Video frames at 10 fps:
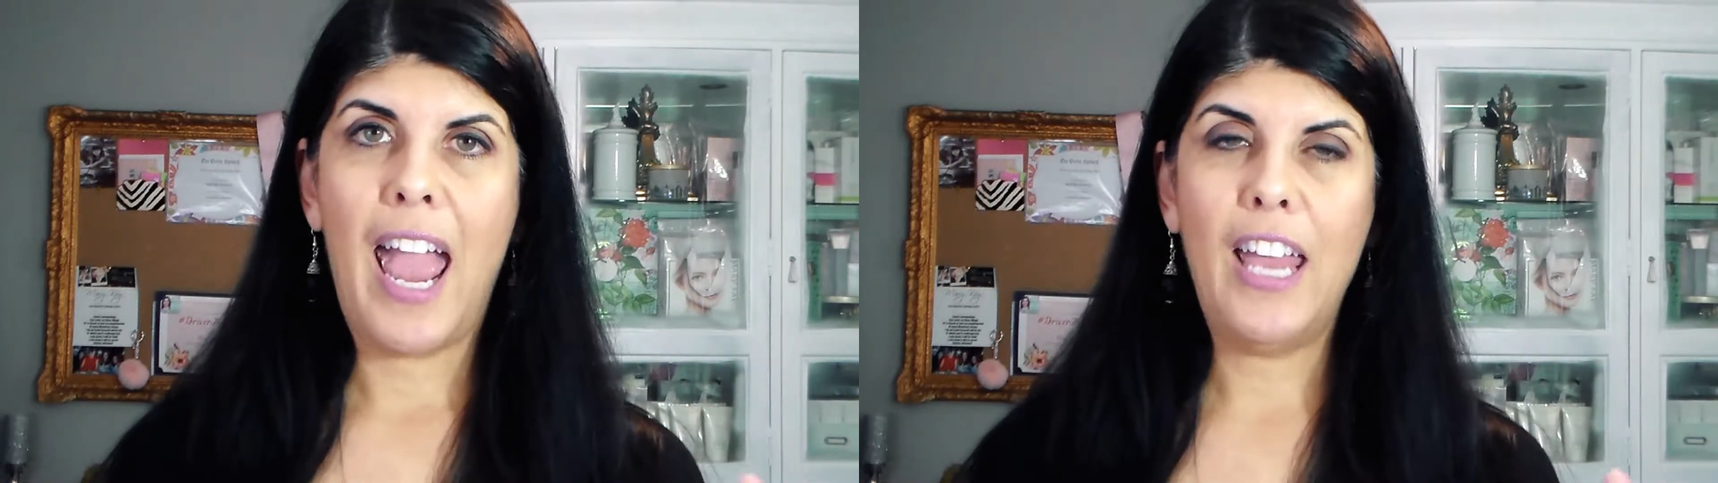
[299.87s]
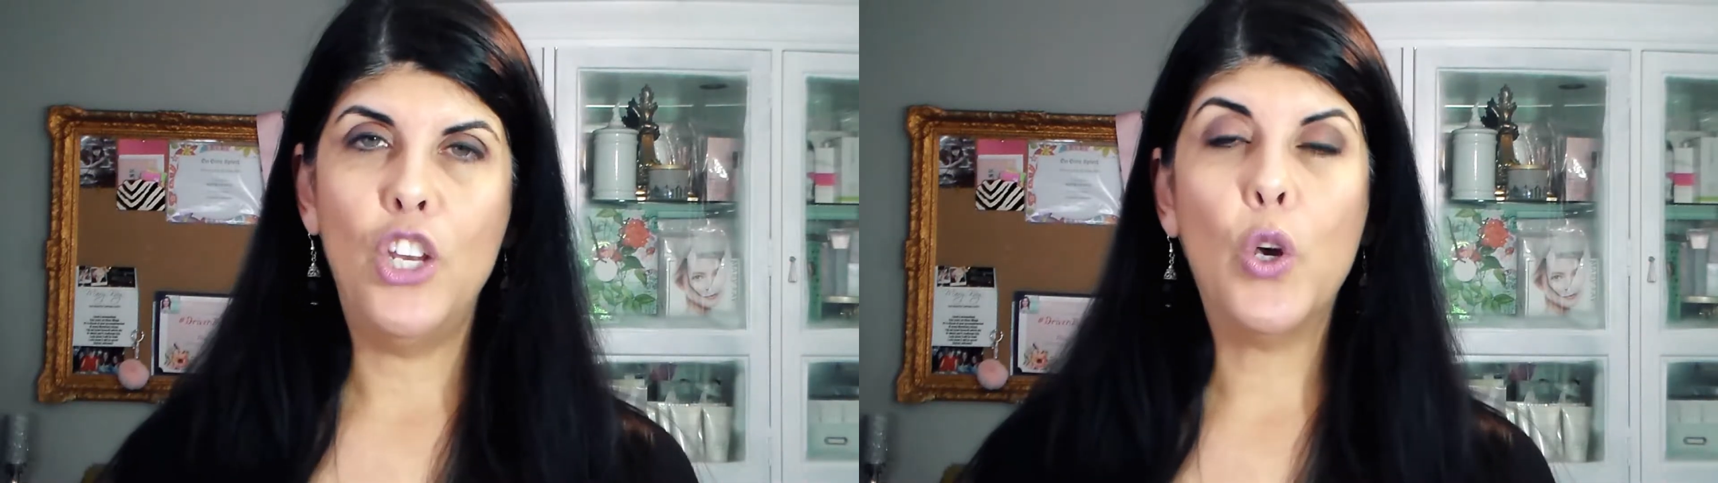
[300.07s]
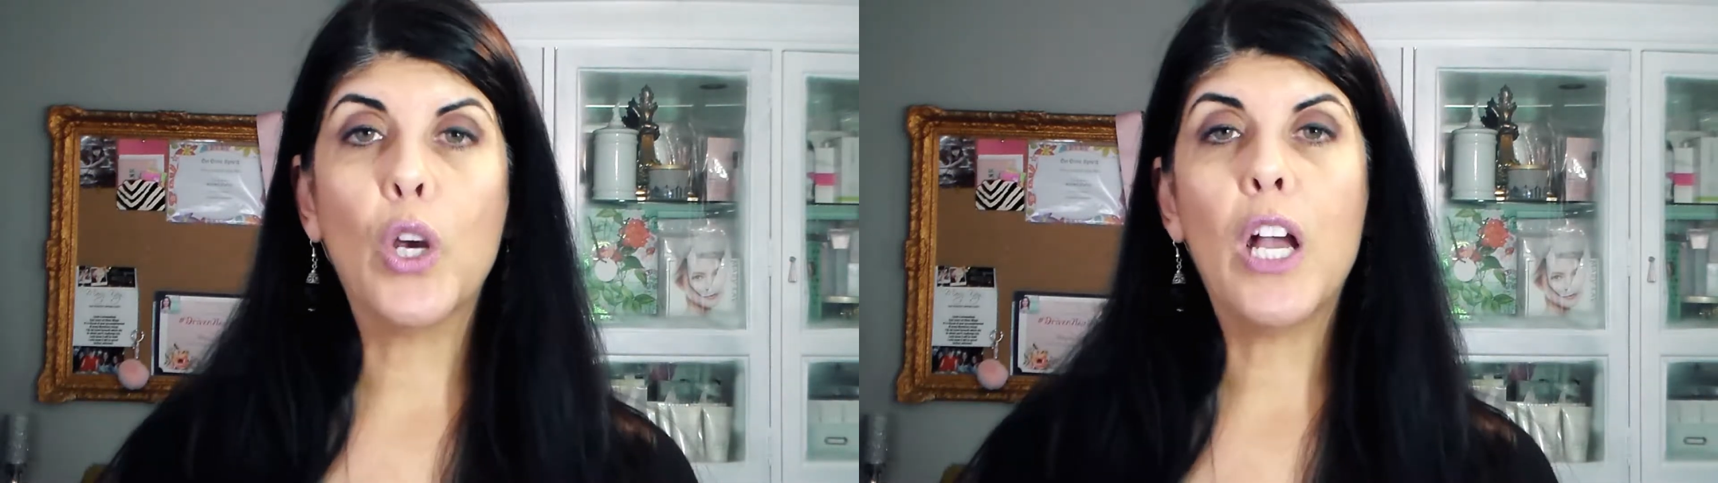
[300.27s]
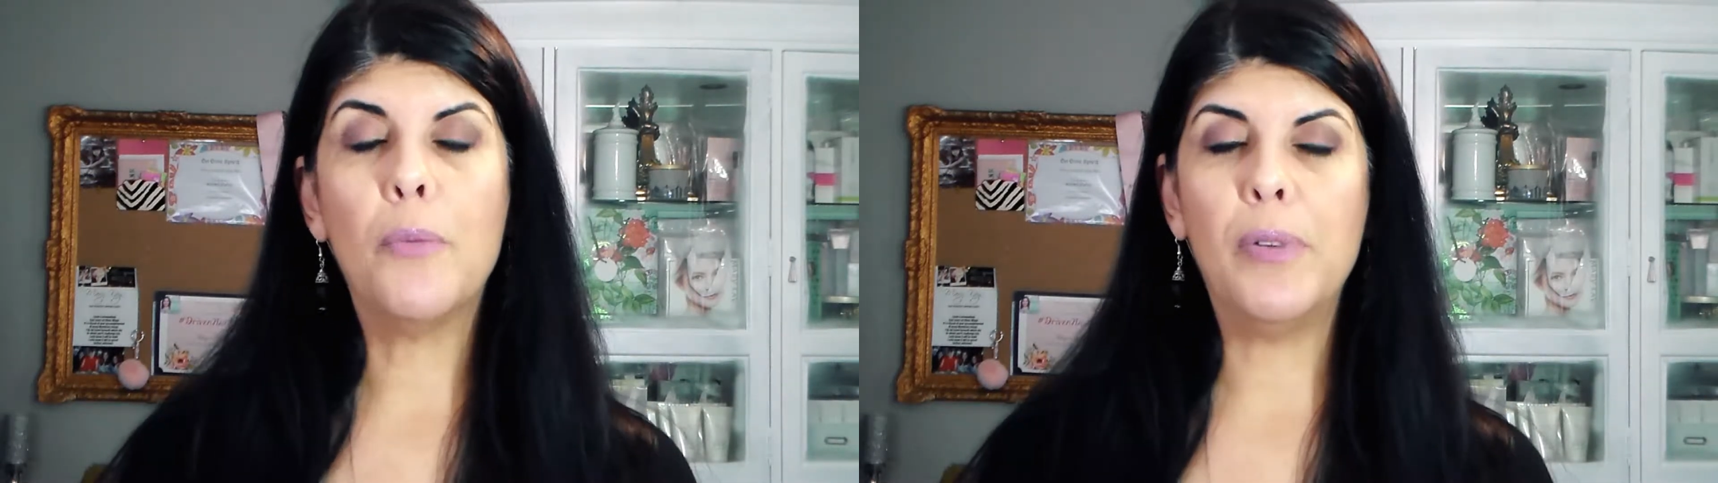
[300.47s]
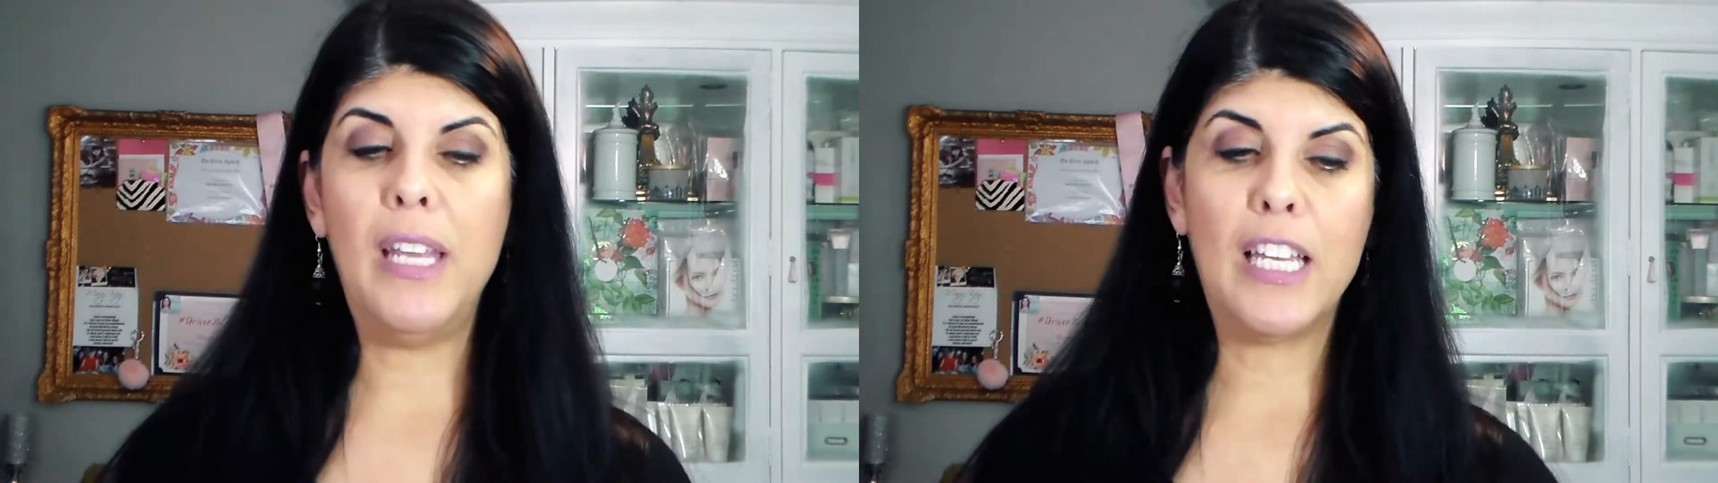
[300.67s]
and your
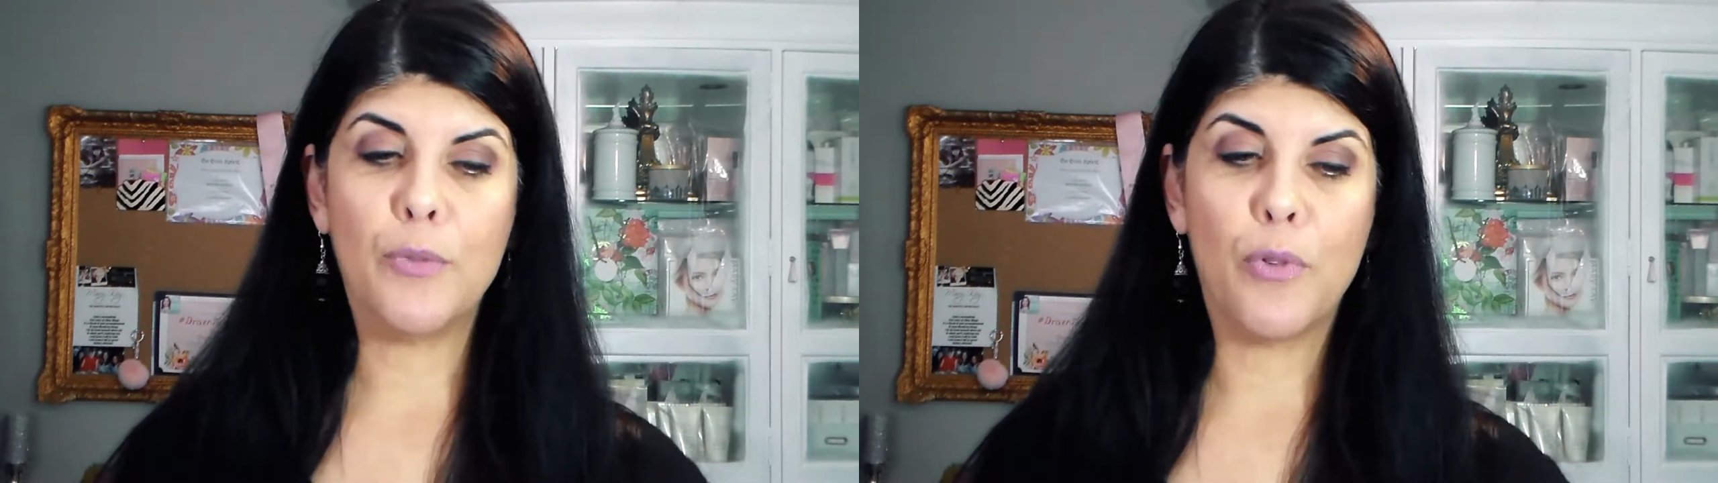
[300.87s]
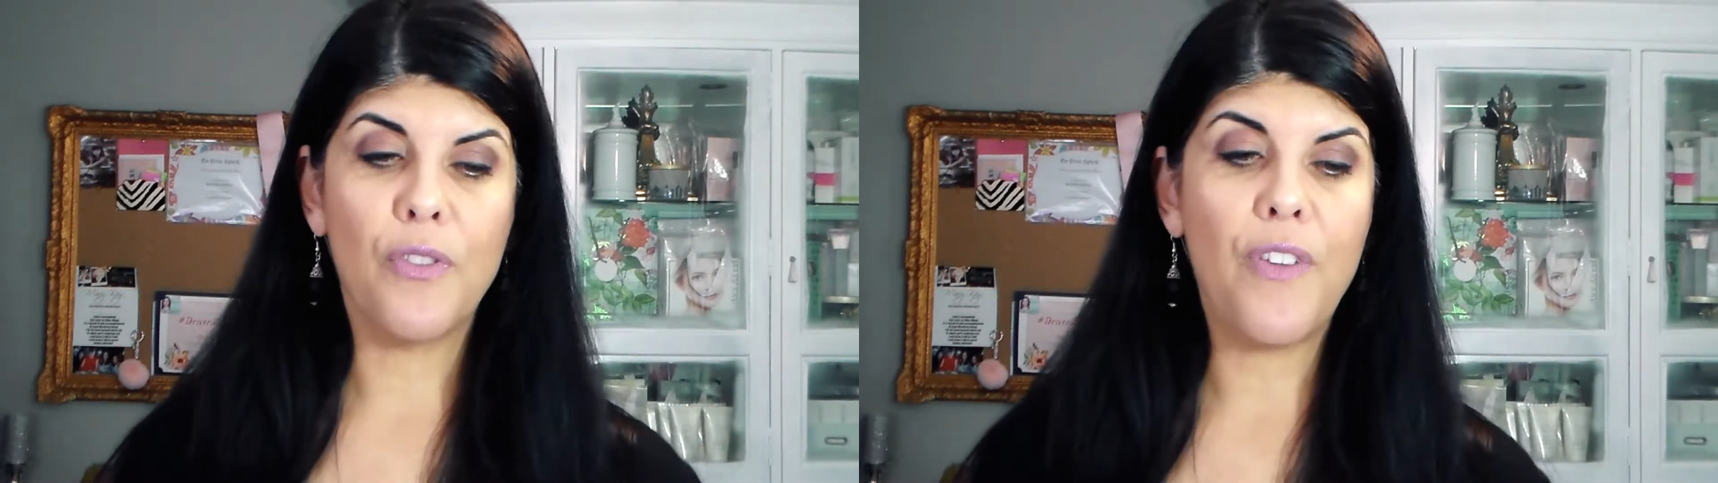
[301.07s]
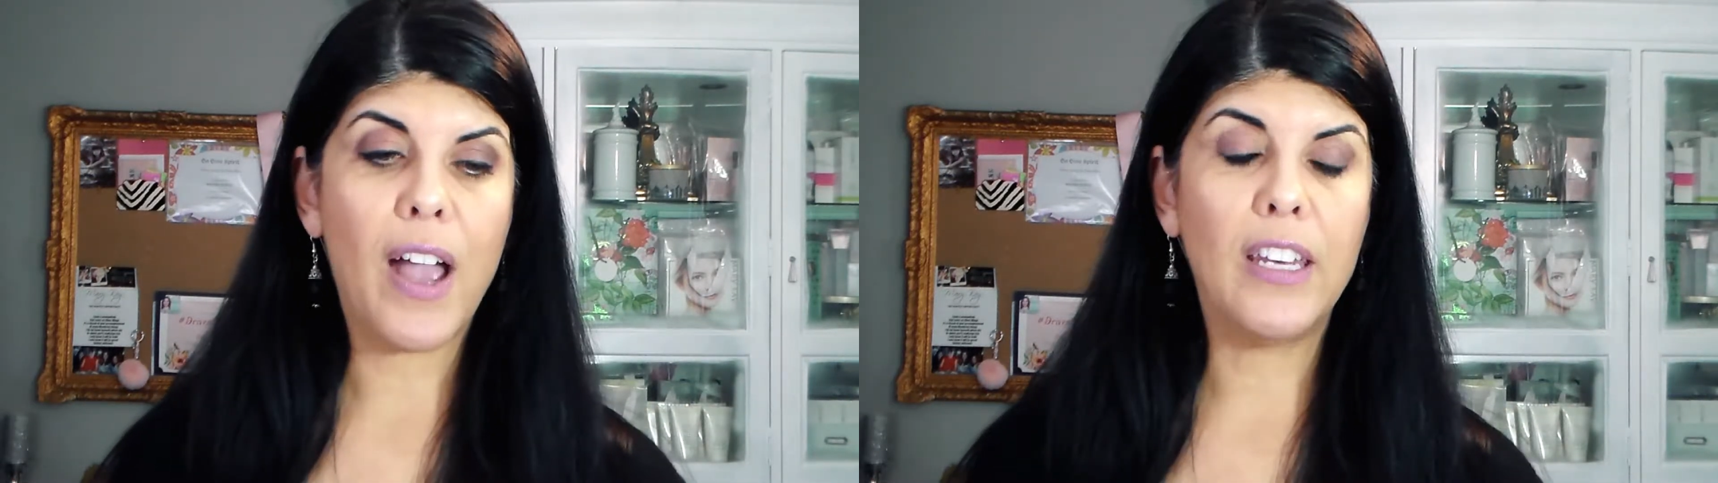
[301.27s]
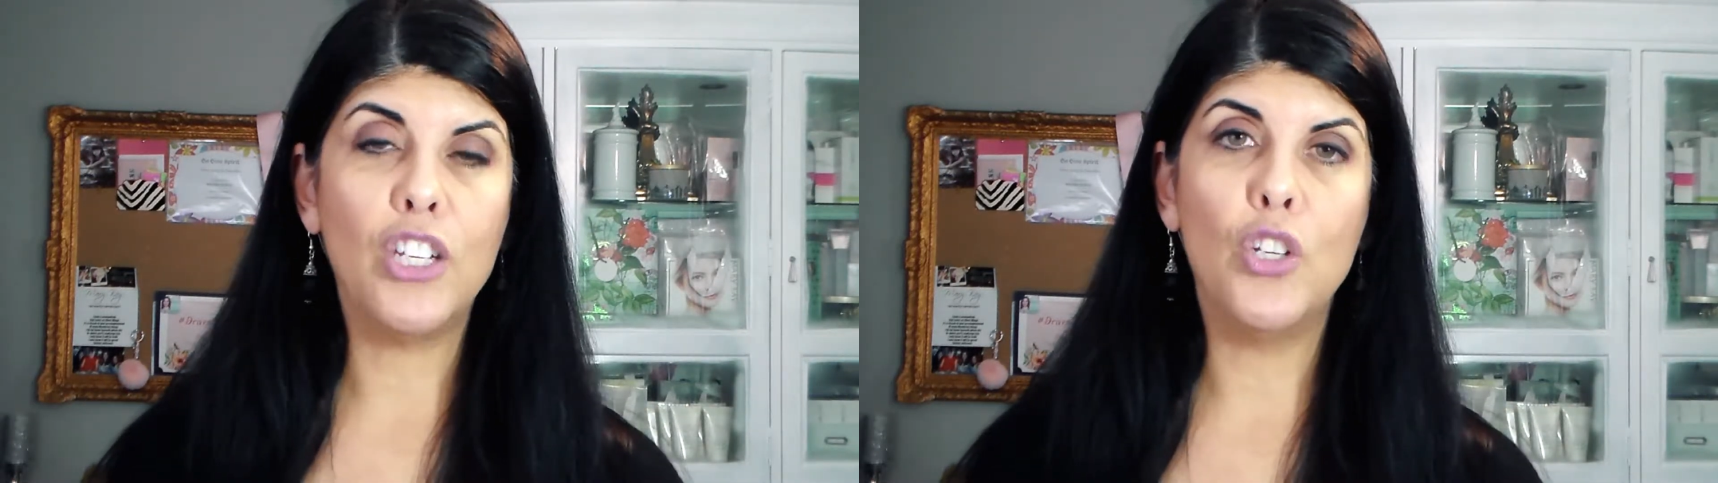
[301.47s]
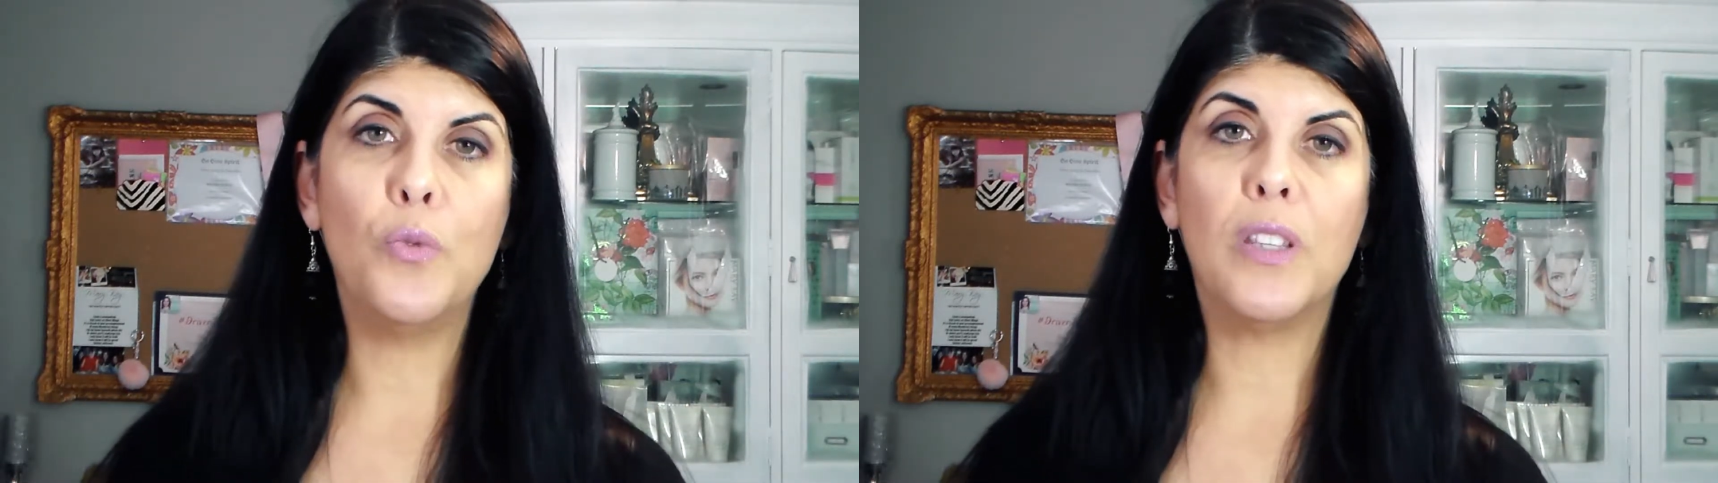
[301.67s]
company has
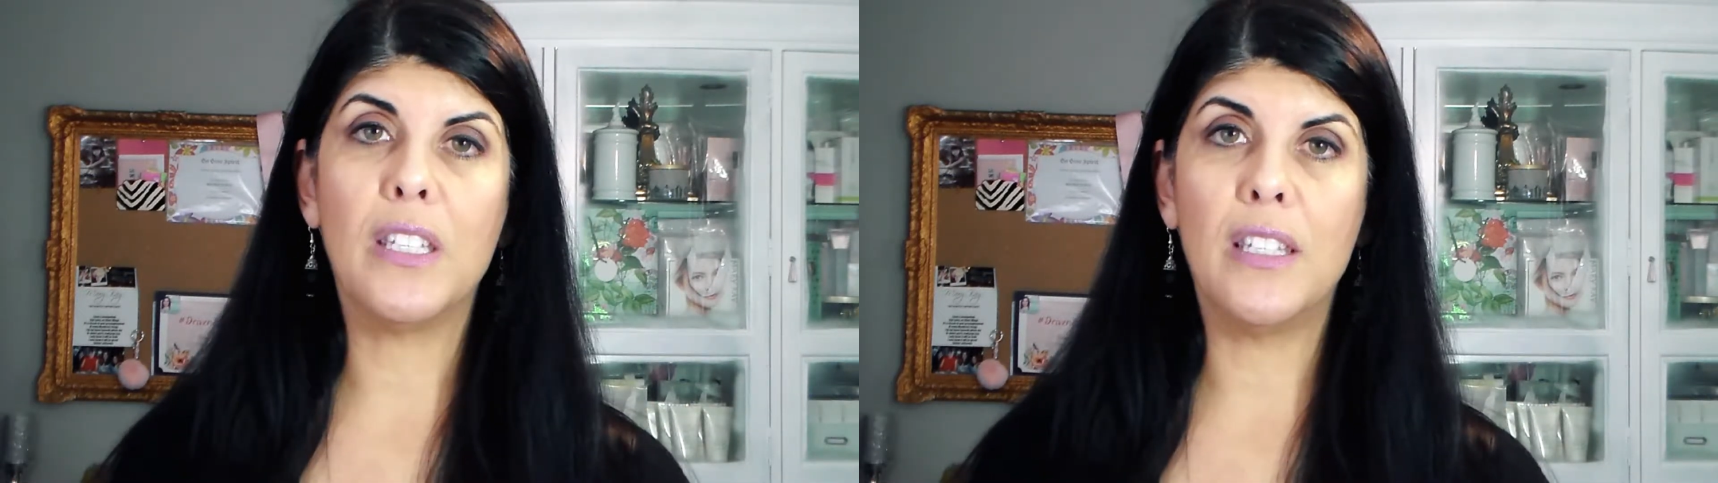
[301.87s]
provided you with